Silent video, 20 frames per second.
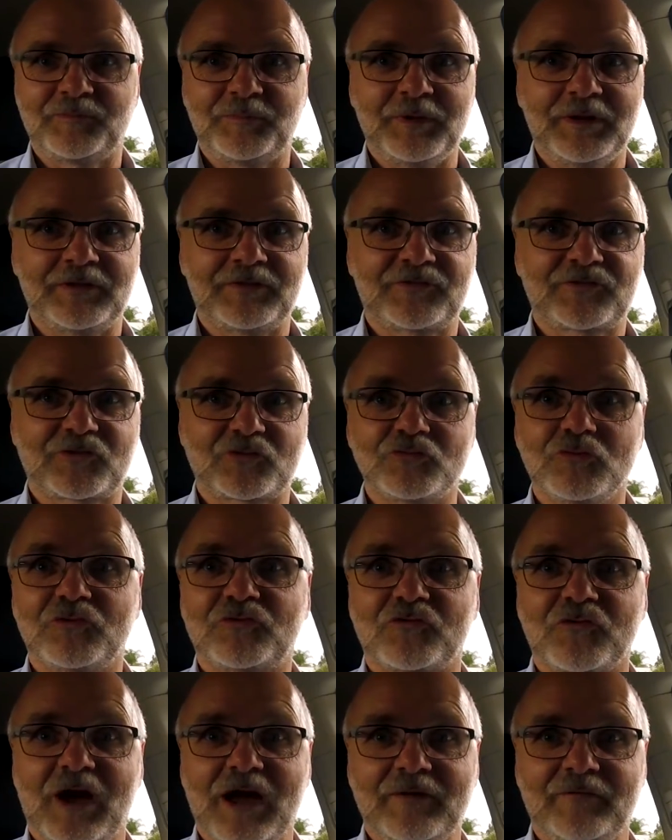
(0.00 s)
bit
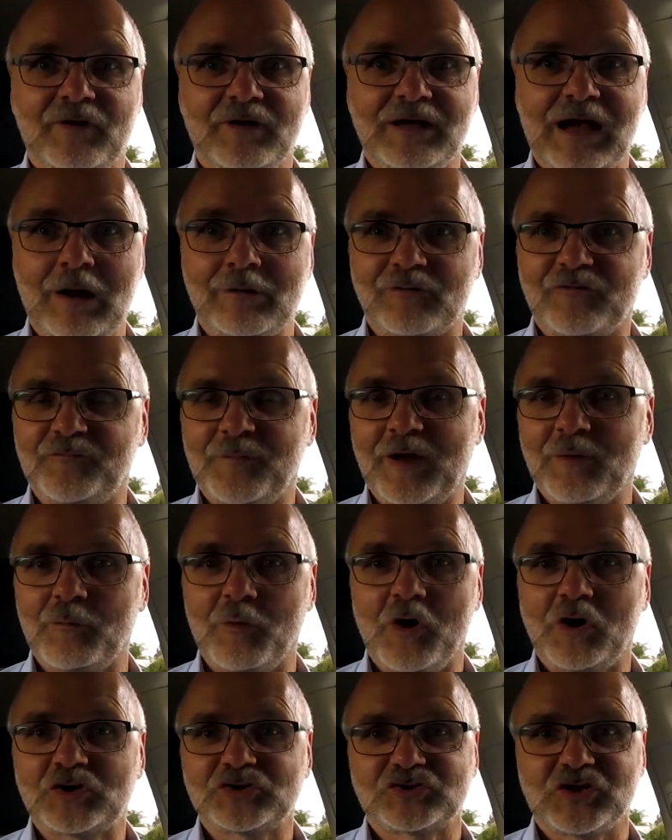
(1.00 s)
screwdriver out of my
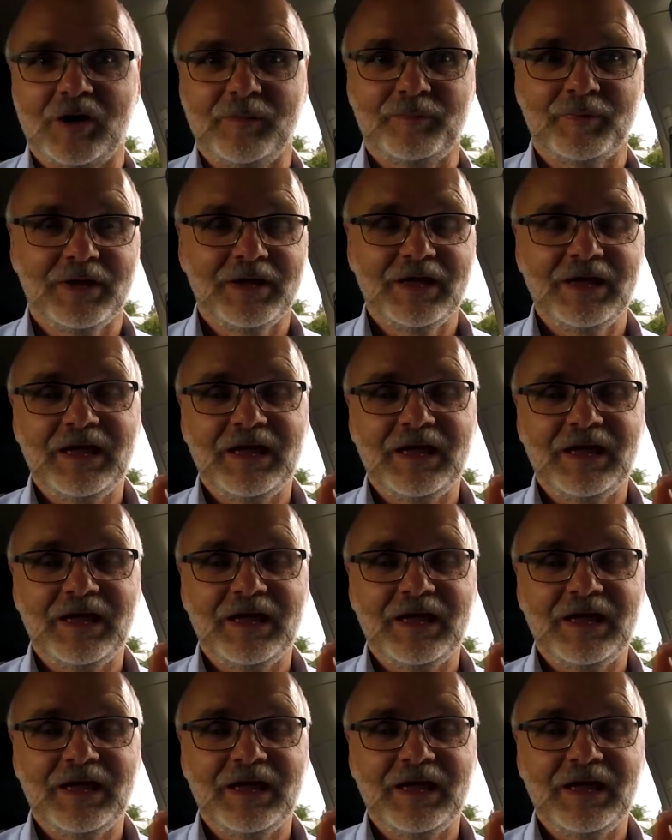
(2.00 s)
workshop